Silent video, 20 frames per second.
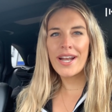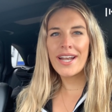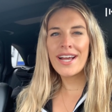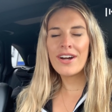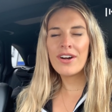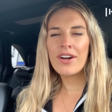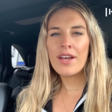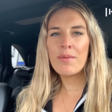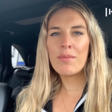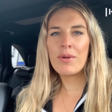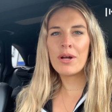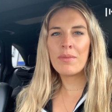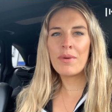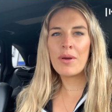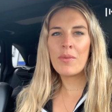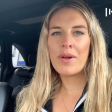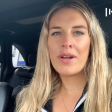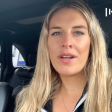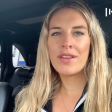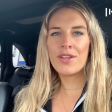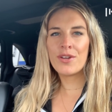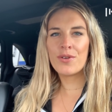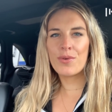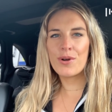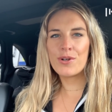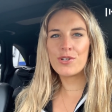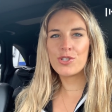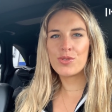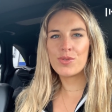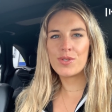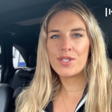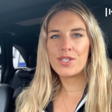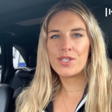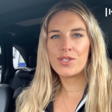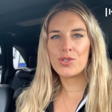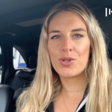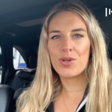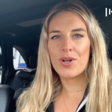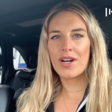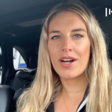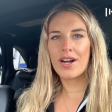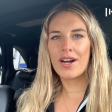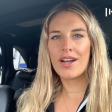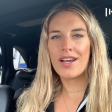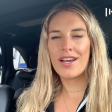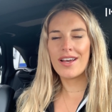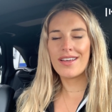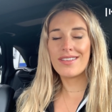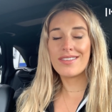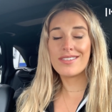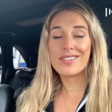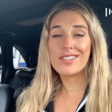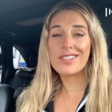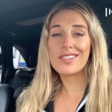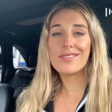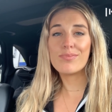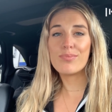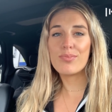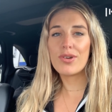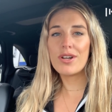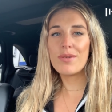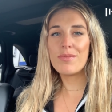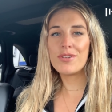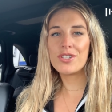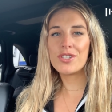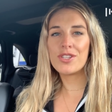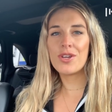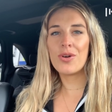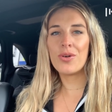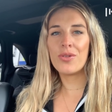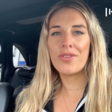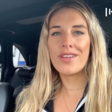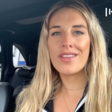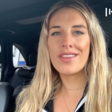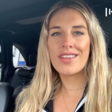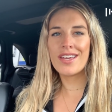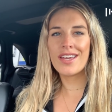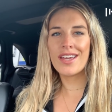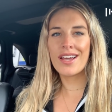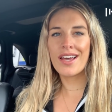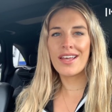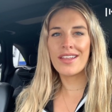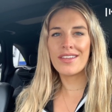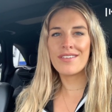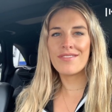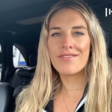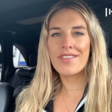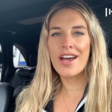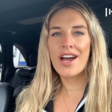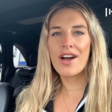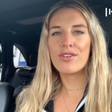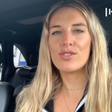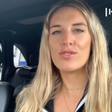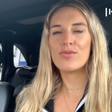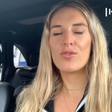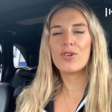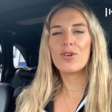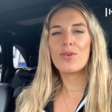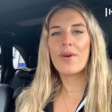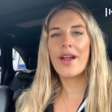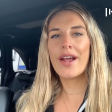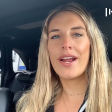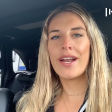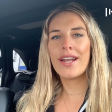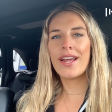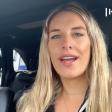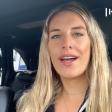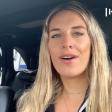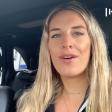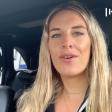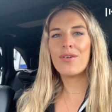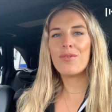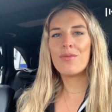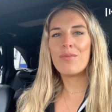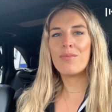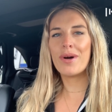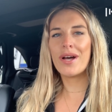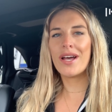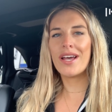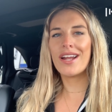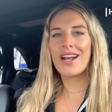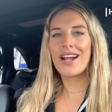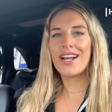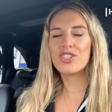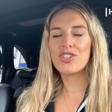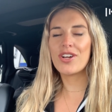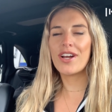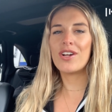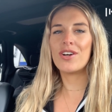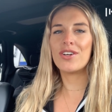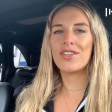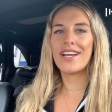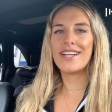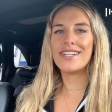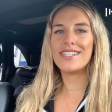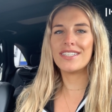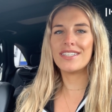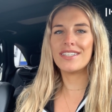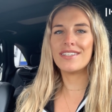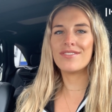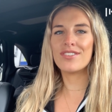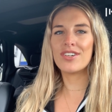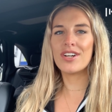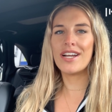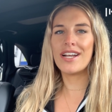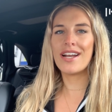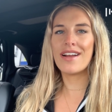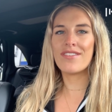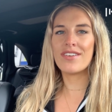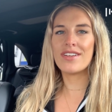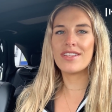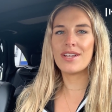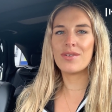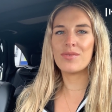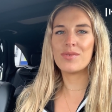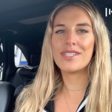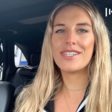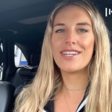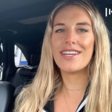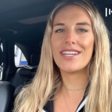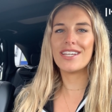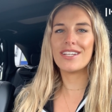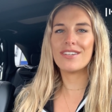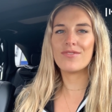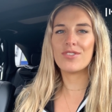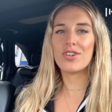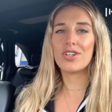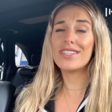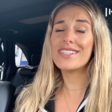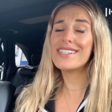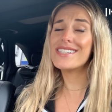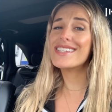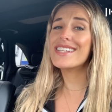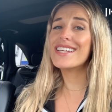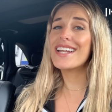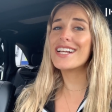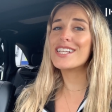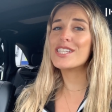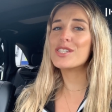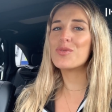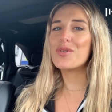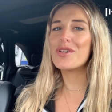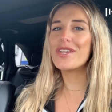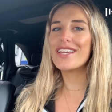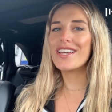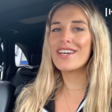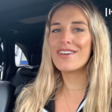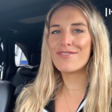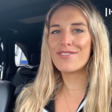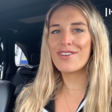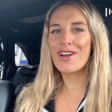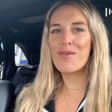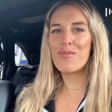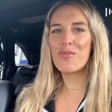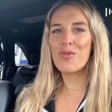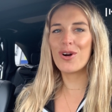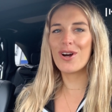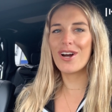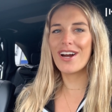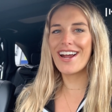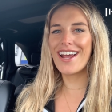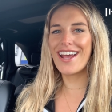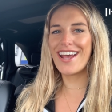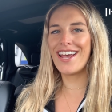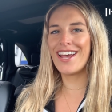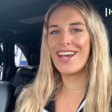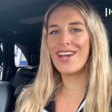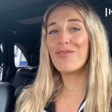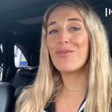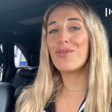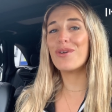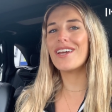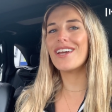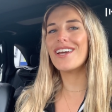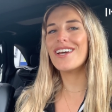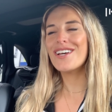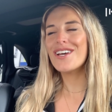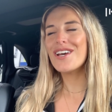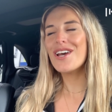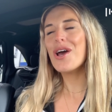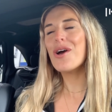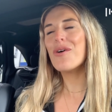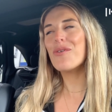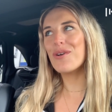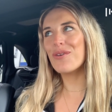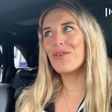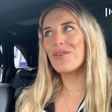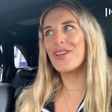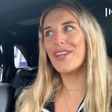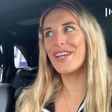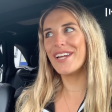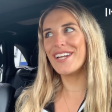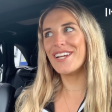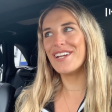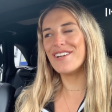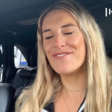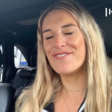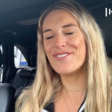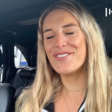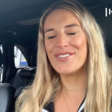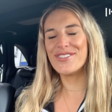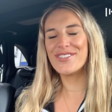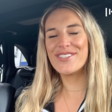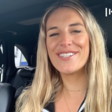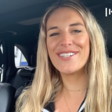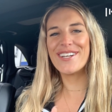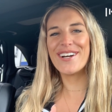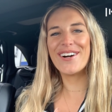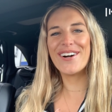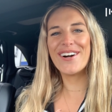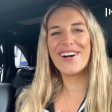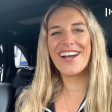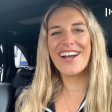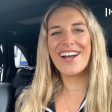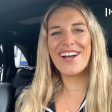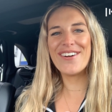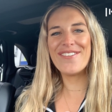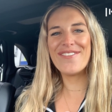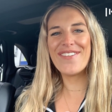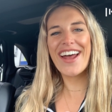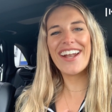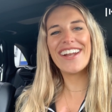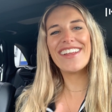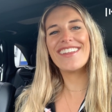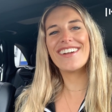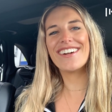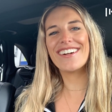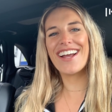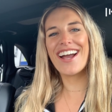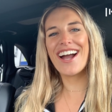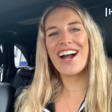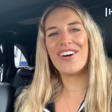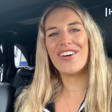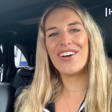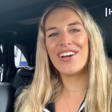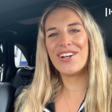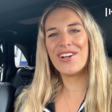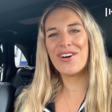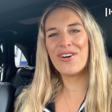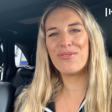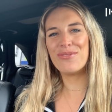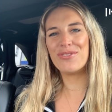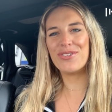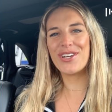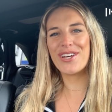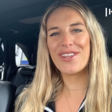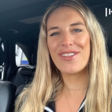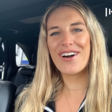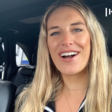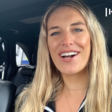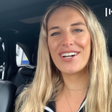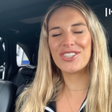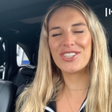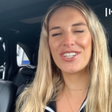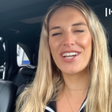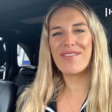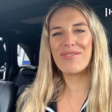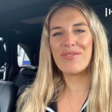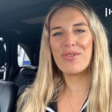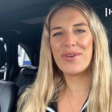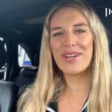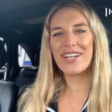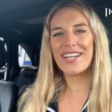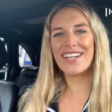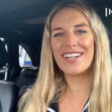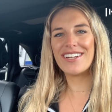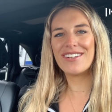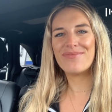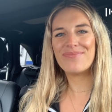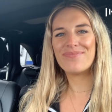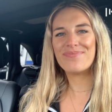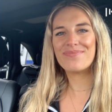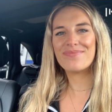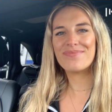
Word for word: Right now I am on my way to the grocery store. Uh, this is pretty much the only thing I leave the house for right now, but I tried online delivery and everything was taken for at least the next week, if not more, and we, we really need food. So I'm um, headed there now, and hopefully they'll actually have what we need.